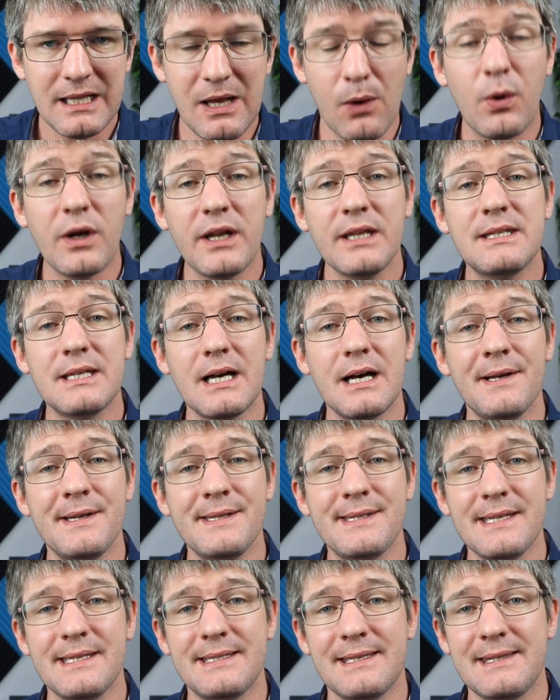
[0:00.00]
Now what it
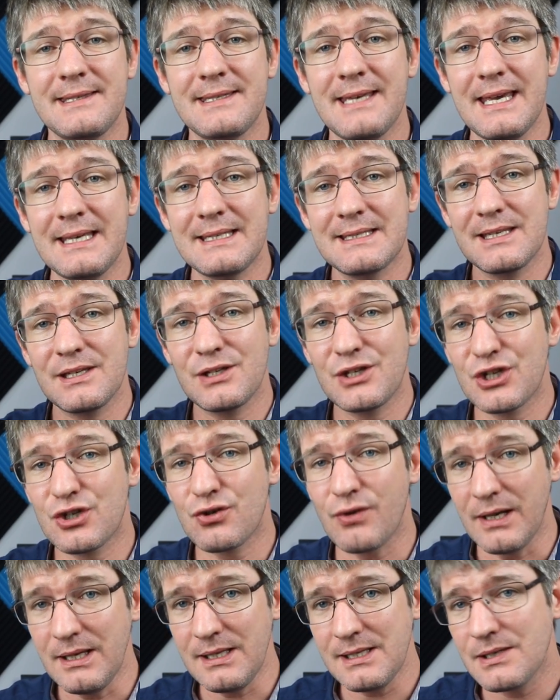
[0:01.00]
does is it takes
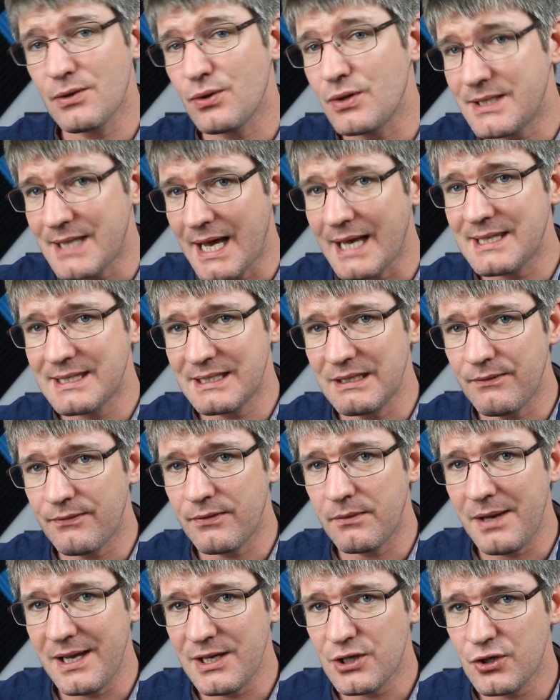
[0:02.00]
strings or text
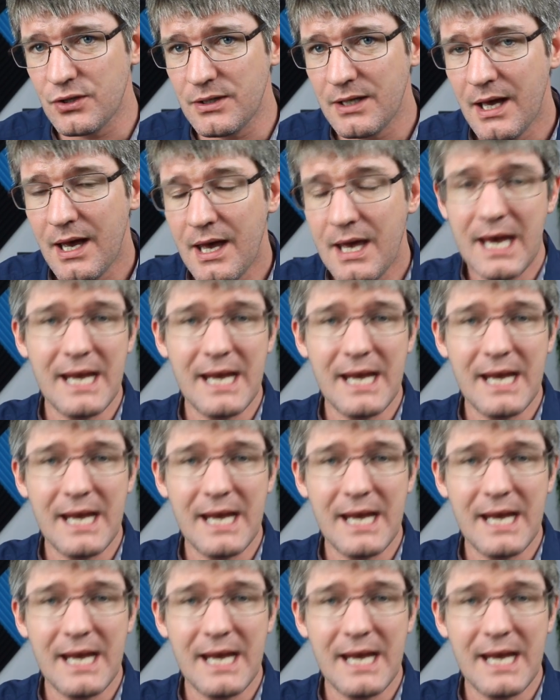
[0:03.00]
information